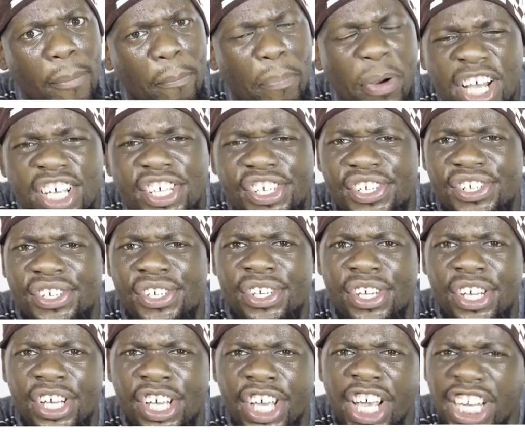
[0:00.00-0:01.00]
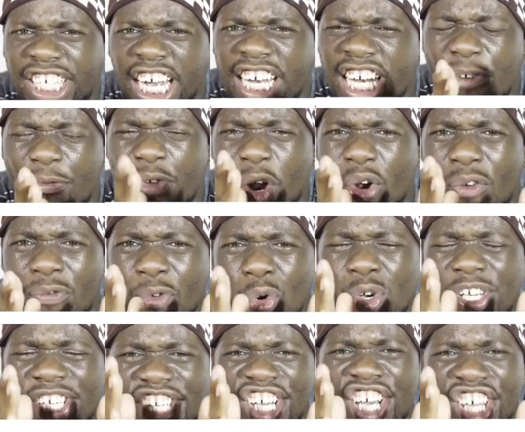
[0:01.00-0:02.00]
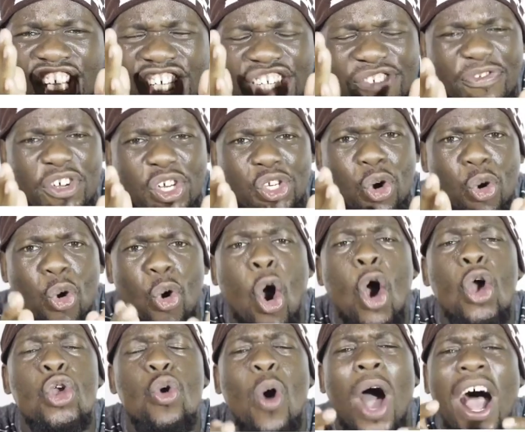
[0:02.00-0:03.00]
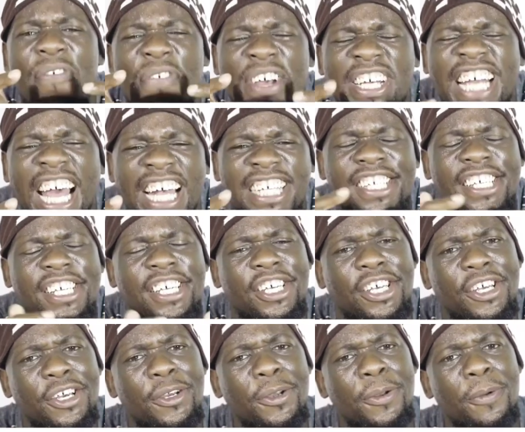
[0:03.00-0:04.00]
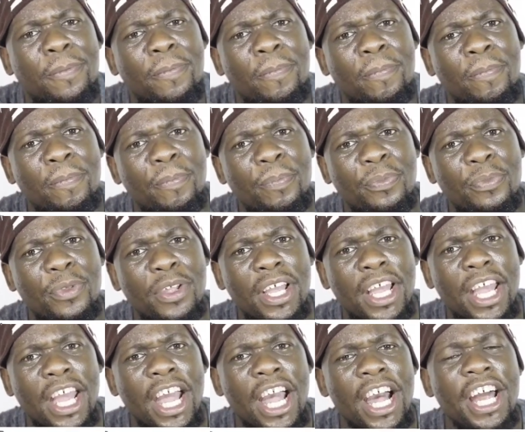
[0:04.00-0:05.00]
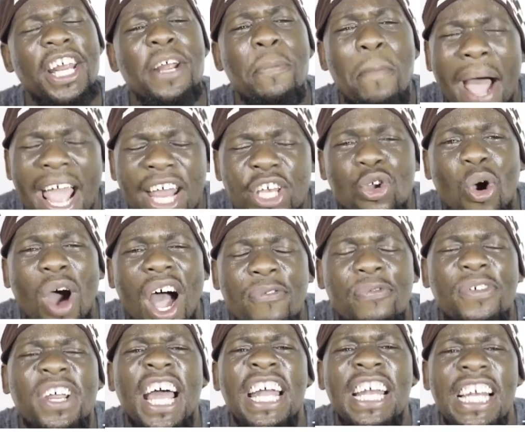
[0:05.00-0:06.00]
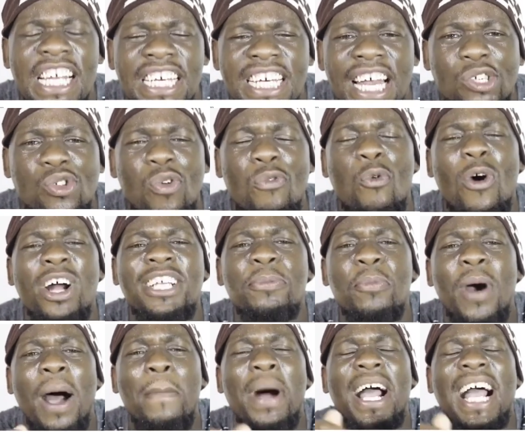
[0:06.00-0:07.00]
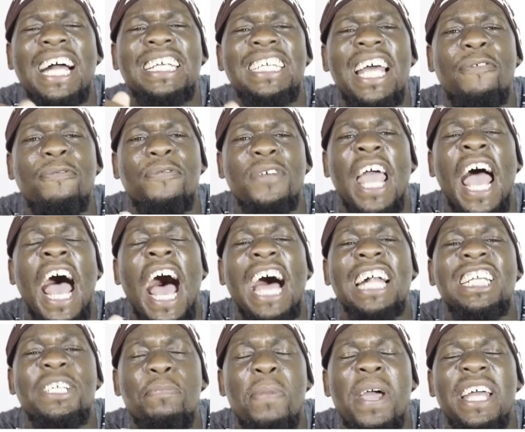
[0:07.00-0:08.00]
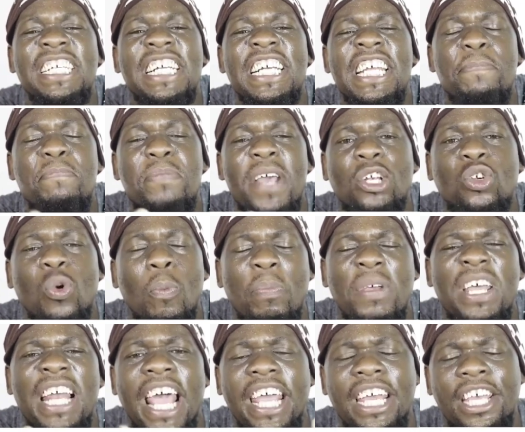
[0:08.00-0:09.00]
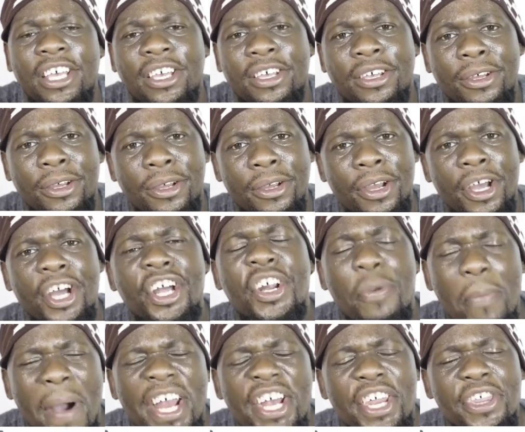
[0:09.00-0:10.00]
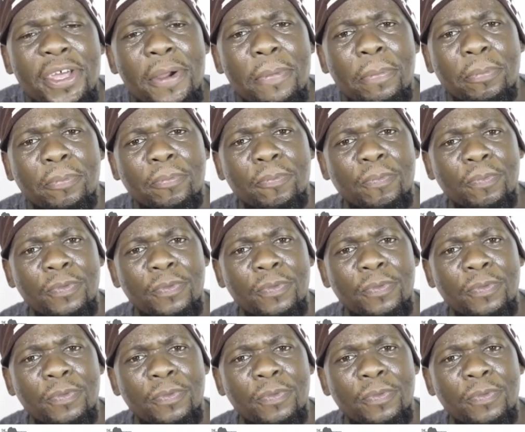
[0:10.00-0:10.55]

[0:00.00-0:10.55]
Please, each and every one of you who is seeing this video, you have a task. Remind your African leaders of what Muammar Gaddafi had made Libya to be like. Remind them.